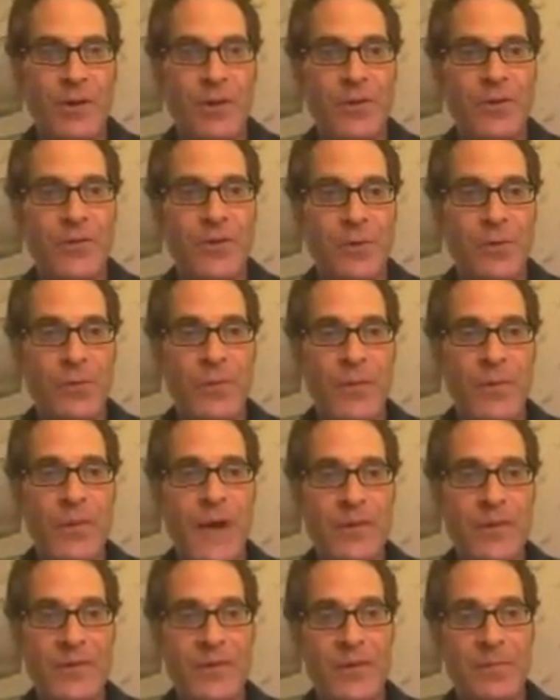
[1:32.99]
This is really
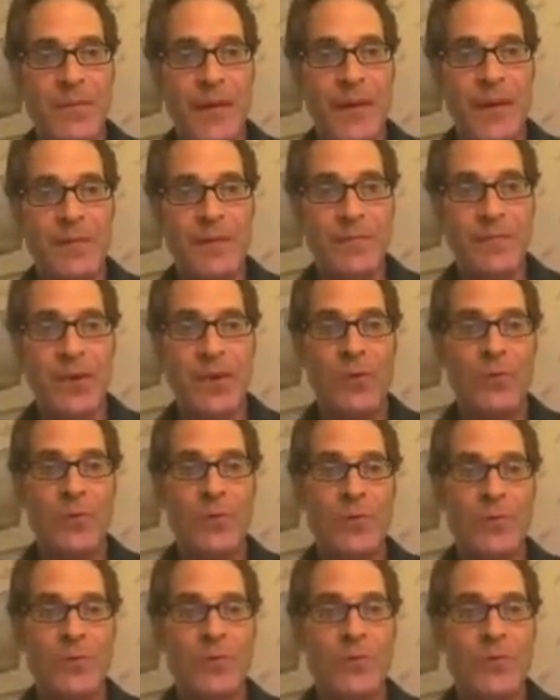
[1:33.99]
about some kind of goal
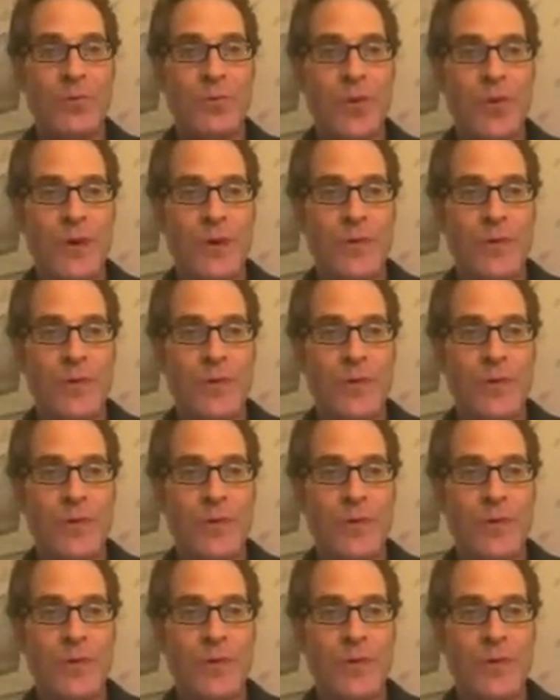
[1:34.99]
that you